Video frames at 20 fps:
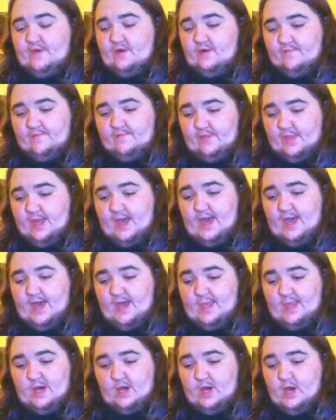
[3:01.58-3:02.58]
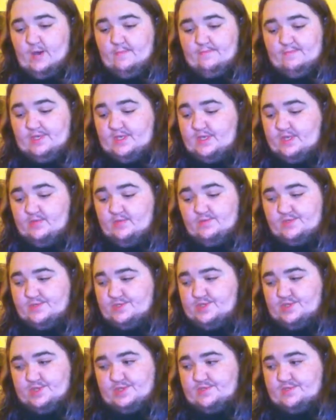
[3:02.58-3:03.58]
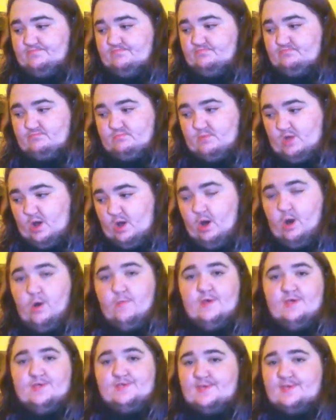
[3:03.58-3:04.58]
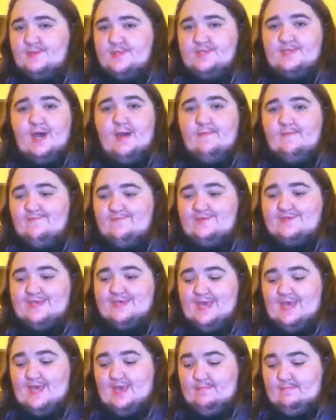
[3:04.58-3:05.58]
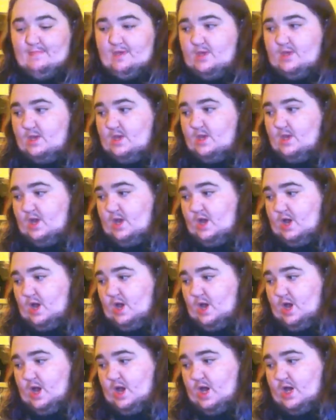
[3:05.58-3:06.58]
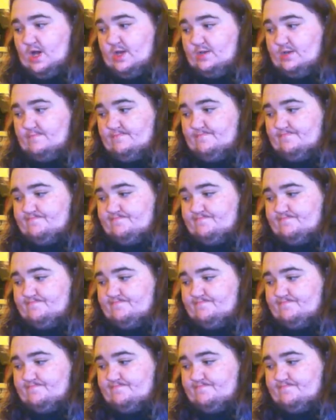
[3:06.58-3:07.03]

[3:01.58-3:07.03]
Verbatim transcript: fell flat. Um, he was just always at the top of his game. Uh,